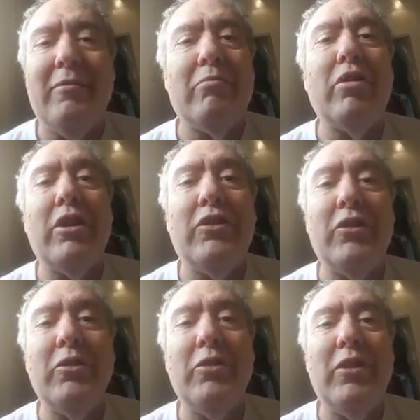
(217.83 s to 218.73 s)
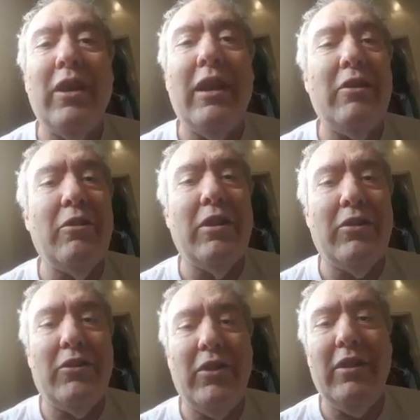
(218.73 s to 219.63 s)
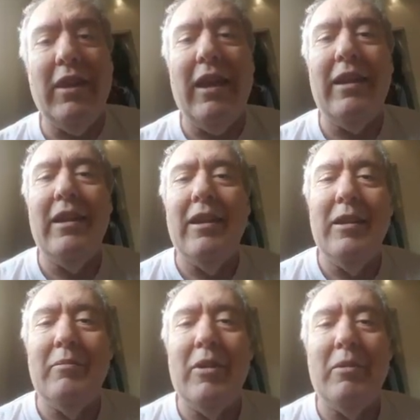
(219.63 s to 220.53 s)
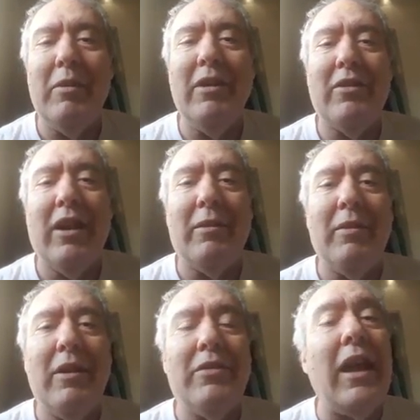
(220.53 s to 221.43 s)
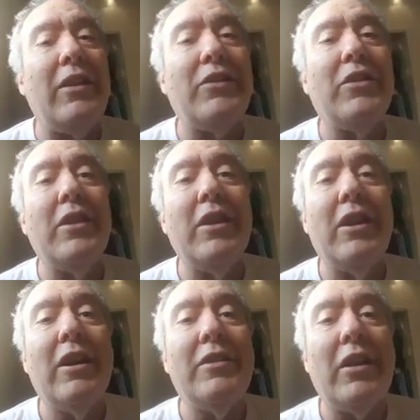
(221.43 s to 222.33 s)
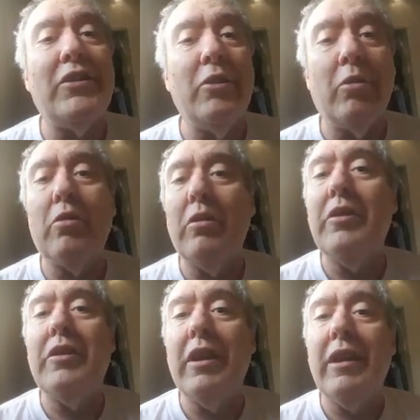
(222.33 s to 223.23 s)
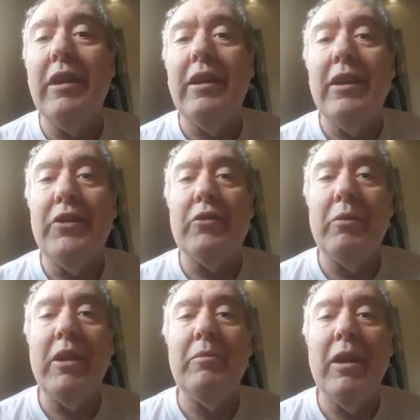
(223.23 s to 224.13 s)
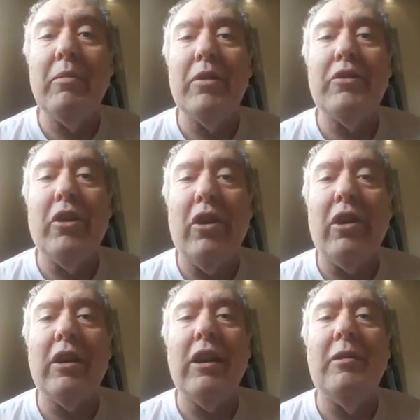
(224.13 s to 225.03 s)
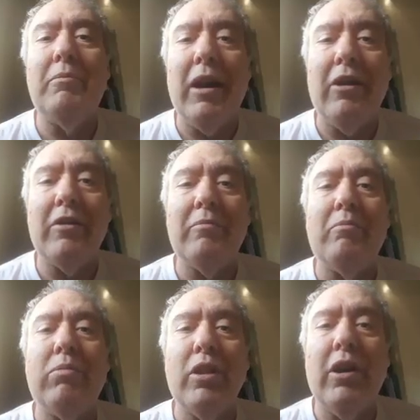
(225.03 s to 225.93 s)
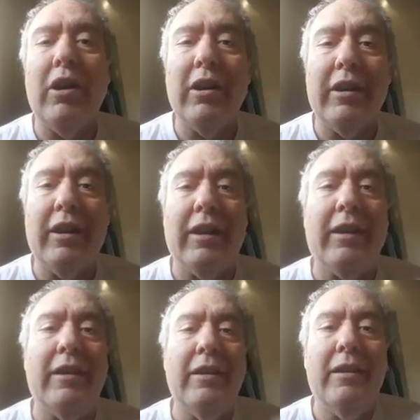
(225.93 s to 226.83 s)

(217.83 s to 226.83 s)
pretty soon, and you'll get to see that. But in the meantime, that's the order of the day, is for me to be able to talk about blogging.